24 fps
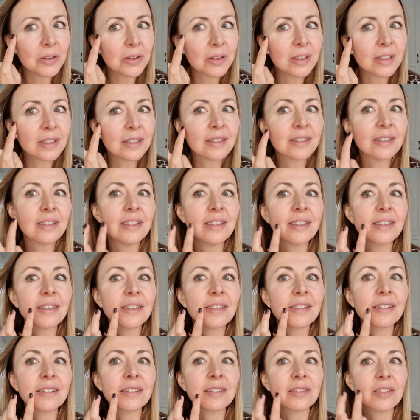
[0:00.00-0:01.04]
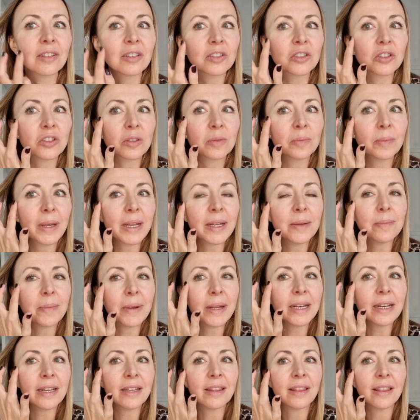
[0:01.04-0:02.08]
You can see the little nodule,
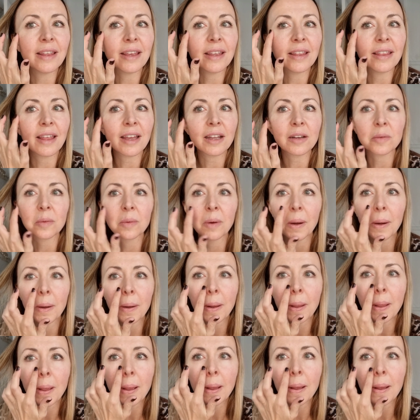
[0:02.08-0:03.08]
mainly that one,